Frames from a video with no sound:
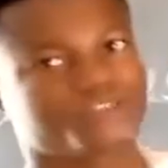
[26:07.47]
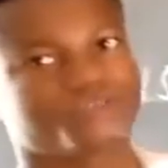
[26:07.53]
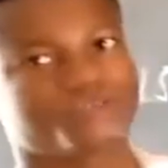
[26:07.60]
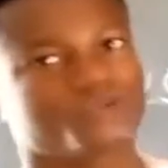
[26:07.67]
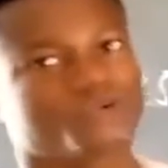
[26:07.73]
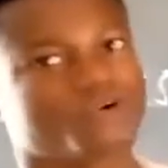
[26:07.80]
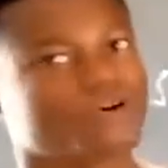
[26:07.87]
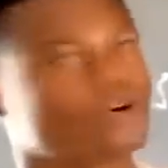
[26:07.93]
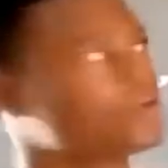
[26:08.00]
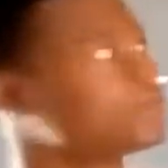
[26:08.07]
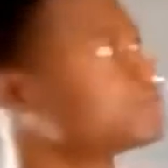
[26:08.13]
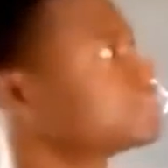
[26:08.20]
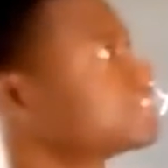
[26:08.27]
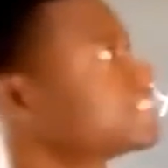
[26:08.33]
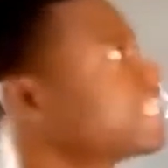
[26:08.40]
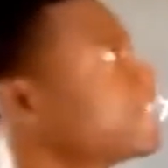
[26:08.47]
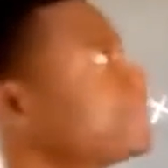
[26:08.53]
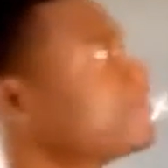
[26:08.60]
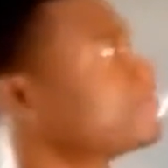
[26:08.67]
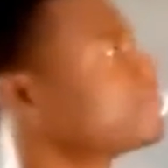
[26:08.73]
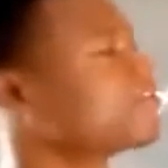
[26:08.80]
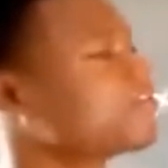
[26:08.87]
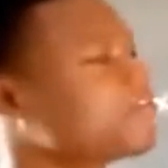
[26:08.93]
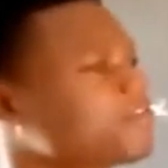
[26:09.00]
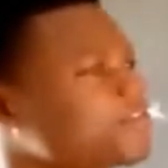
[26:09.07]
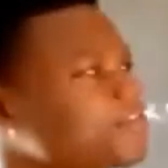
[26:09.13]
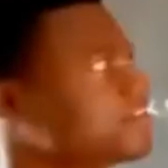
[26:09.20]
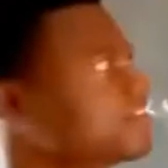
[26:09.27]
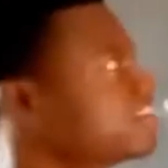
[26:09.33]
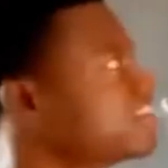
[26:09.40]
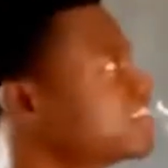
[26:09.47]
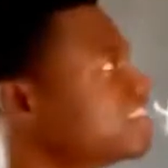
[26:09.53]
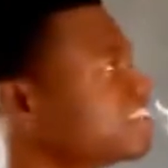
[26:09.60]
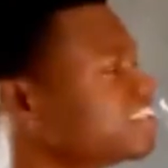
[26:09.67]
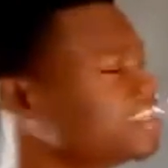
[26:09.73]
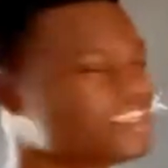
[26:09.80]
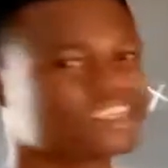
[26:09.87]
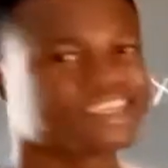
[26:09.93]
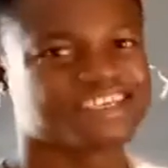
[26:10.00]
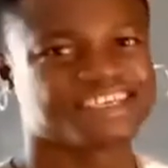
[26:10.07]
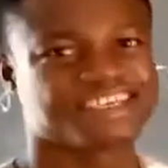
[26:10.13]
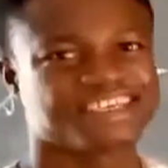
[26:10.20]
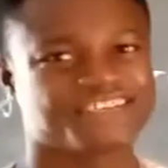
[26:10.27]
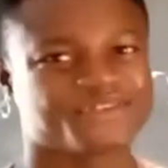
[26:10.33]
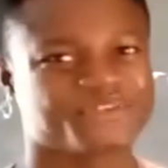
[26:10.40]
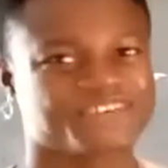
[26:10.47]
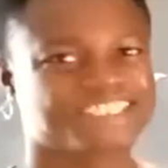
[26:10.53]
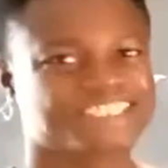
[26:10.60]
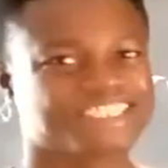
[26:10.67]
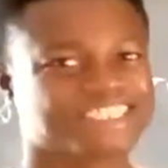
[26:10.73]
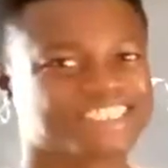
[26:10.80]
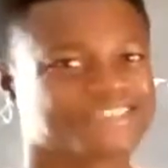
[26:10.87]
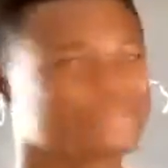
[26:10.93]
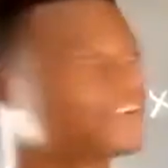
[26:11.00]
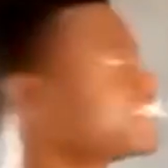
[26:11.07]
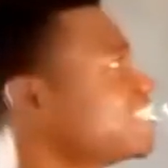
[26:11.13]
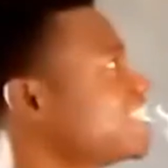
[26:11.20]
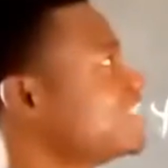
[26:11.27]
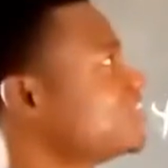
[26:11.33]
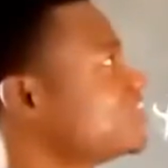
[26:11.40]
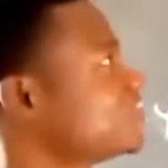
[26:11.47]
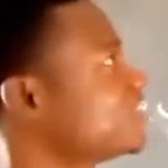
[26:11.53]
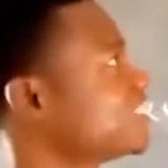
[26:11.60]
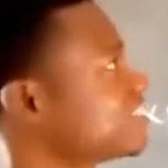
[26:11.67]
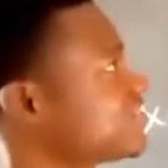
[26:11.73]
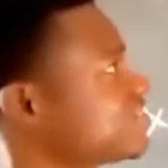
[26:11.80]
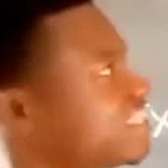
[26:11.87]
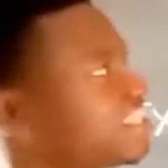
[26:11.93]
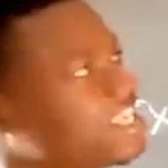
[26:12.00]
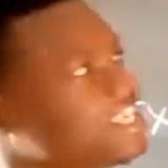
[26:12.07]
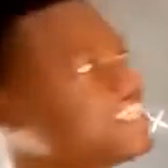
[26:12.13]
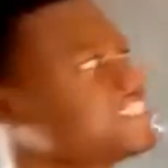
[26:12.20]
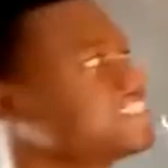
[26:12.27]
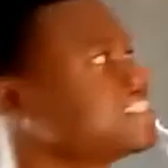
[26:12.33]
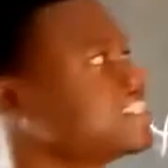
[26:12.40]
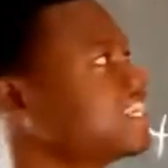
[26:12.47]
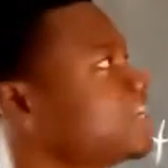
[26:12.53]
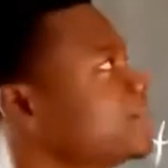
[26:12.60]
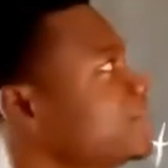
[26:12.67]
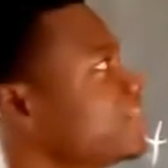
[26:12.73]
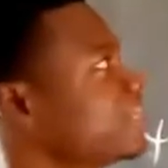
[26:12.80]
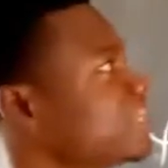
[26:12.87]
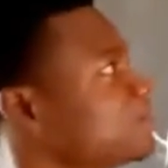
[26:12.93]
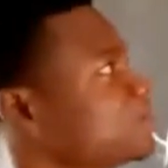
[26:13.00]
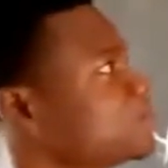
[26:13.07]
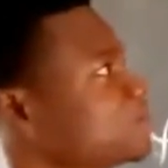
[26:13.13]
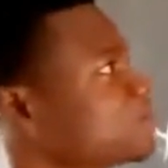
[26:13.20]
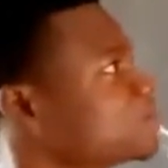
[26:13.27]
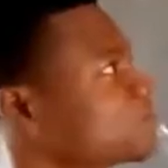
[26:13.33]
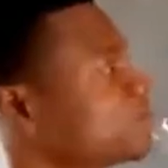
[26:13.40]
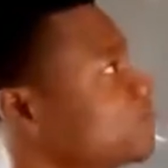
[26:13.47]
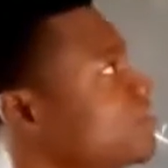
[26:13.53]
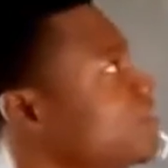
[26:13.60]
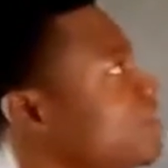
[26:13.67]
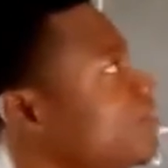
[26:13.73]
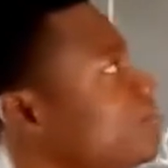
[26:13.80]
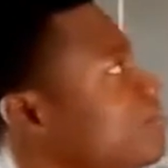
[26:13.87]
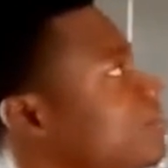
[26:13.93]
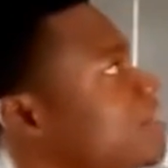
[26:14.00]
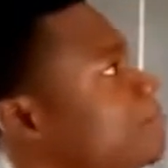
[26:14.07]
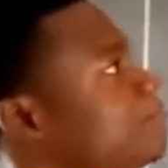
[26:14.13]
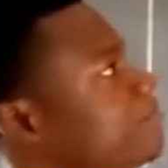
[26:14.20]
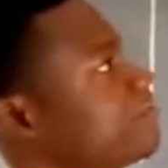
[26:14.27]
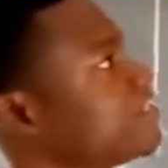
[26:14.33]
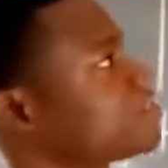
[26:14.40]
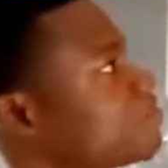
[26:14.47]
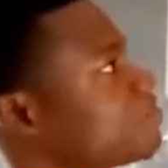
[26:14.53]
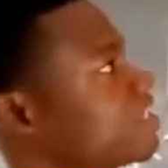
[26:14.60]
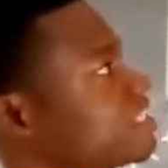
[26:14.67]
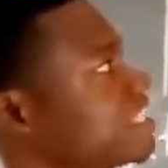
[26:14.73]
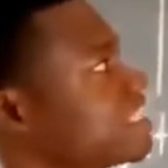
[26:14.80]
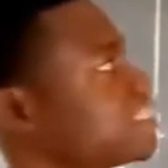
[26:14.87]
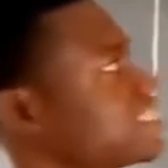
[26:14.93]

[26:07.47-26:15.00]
2 on type 4 equations. It's very nice. So let's try and see how you can also solve. Because the previous question I